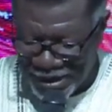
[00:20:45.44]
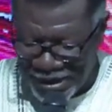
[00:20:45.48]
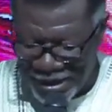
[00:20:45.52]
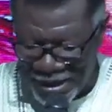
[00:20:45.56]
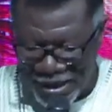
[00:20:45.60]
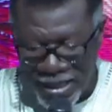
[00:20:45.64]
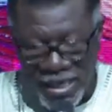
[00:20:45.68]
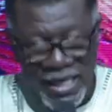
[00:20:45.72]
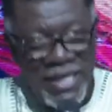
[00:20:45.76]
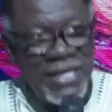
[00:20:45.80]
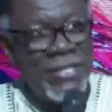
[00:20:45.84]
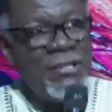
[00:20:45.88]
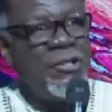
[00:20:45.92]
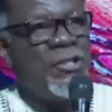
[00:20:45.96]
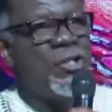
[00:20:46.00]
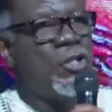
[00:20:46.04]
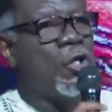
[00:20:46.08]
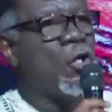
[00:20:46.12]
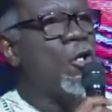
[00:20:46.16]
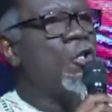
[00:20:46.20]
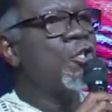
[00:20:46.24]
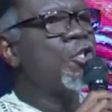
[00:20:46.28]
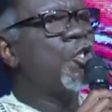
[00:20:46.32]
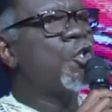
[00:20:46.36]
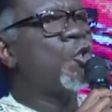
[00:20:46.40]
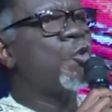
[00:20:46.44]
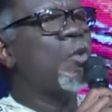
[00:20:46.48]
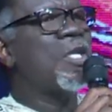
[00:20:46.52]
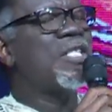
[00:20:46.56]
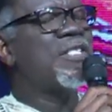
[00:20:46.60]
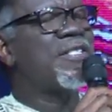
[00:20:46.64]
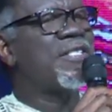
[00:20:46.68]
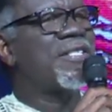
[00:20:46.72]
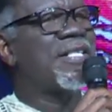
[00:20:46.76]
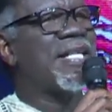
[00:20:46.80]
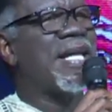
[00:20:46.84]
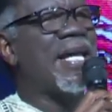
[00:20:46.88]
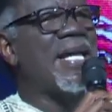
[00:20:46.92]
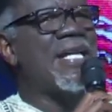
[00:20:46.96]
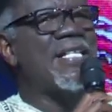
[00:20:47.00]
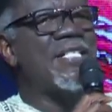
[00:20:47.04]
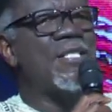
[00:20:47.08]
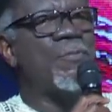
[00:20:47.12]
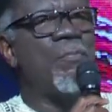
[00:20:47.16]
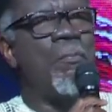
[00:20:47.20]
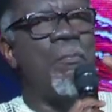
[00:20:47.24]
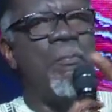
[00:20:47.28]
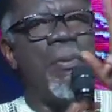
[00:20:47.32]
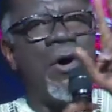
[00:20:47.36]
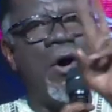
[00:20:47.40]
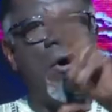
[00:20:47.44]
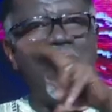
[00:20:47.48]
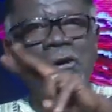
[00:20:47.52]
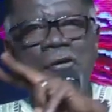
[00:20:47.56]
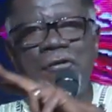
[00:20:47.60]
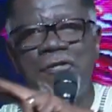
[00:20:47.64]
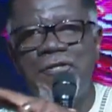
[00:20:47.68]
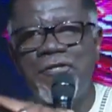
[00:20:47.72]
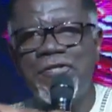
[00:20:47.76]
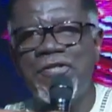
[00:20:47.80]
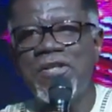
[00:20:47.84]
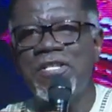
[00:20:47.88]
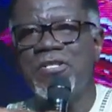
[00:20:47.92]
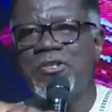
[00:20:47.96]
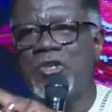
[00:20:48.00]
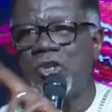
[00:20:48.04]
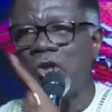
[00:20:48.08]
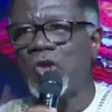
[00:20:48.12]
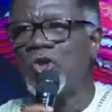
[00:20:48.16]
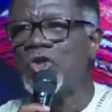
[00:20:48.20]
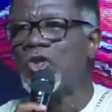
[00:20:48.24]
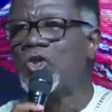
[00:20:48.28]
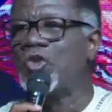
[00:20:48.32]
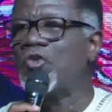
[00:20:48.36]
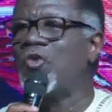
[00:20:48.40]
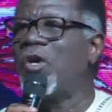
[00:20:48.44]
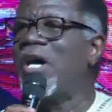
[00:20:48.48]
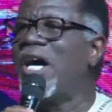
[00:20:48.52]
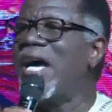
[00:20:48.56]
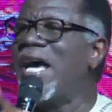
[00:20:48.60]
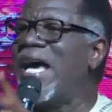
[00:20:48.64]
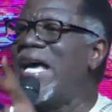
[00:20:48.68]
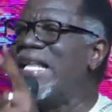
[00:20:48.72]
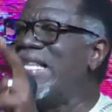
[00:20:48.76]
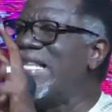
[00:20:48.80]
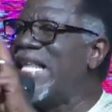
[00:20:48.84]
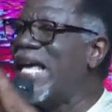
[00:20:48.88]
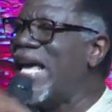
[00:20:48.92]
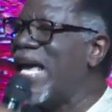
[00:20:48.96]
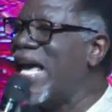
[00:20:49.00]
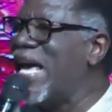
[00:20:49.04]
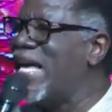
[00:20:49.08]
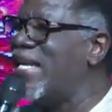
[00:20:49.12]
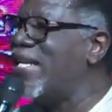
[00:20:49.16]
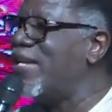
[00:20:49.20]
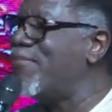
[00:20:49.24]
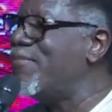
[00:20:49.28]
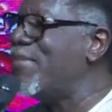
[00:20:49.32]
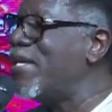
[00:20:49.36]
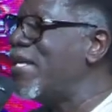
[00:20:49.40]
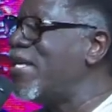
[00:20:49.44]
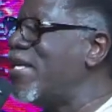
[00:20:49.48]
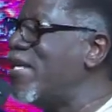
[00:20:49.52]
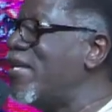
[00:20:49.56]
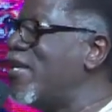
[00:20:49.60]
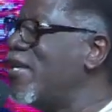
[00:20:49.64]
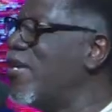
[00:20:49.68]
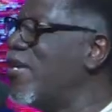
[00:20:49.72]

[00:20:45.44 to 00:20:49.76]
In Joshua's case, both Joshua and the enemy